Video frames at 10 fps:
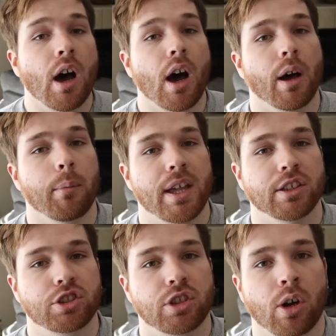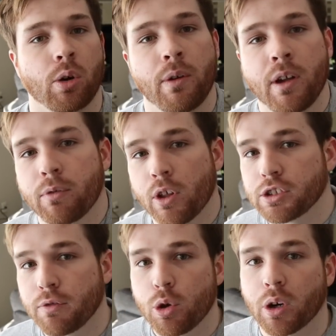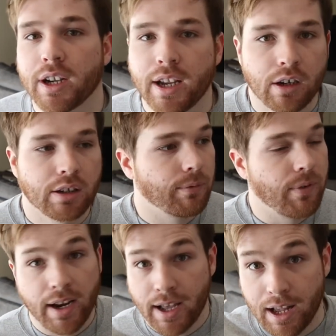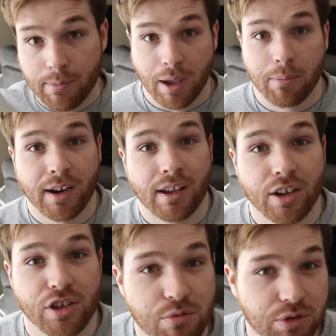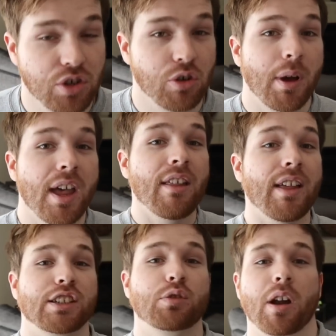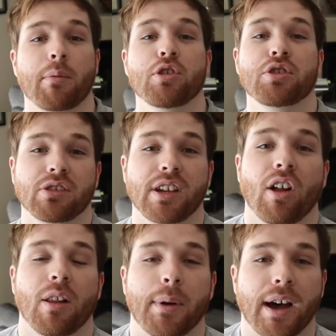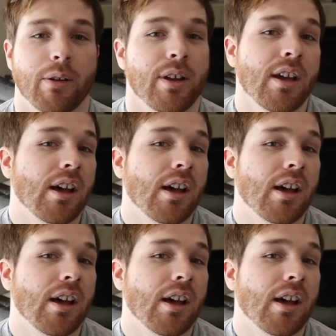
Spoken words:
And so for those of you who are here to find out how to make money on YouTube, that's what I'm usually all about.